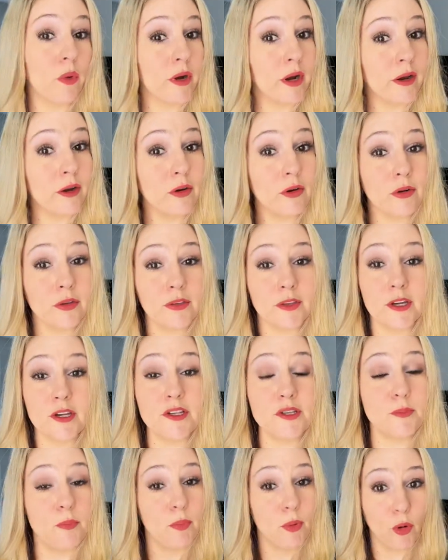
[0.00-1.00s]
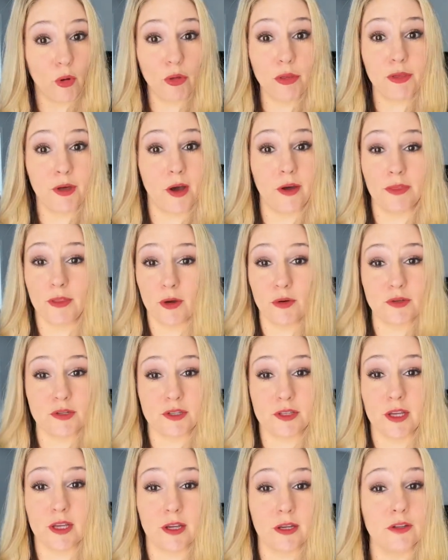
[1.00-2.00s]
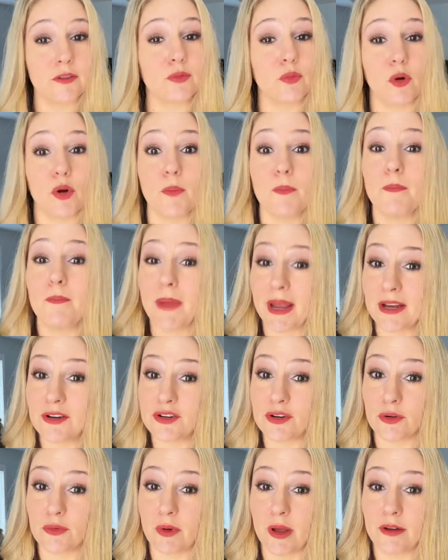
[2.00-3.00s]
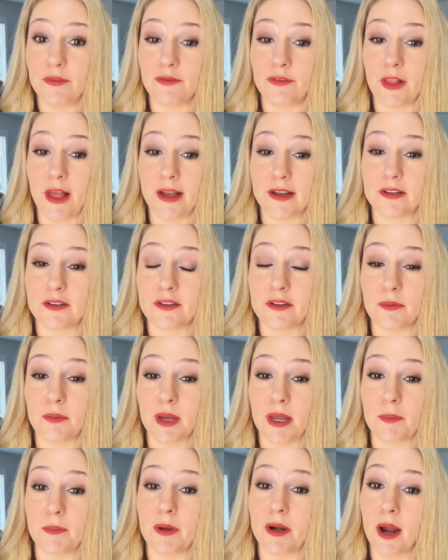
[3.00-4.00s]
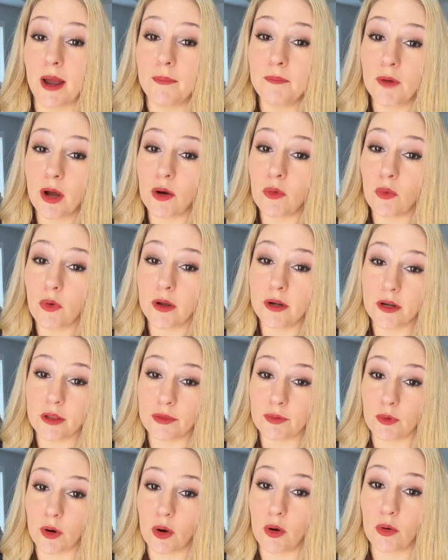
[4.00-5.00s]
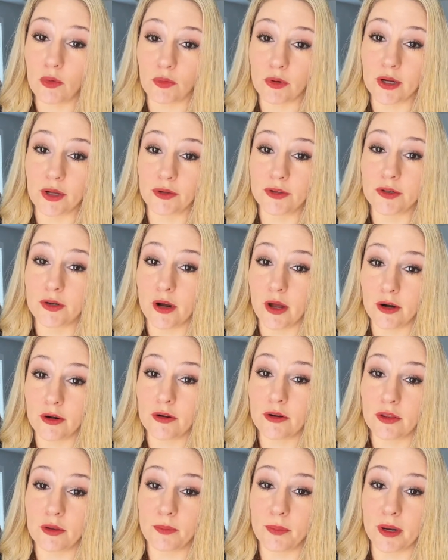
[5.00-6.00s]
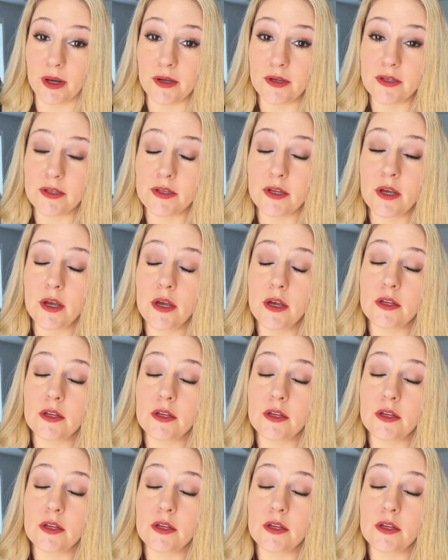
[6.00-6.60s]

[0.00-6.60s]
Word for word: When I heard this, both those things were major red flags to me, but I'm not one to throw a realtor under the bus.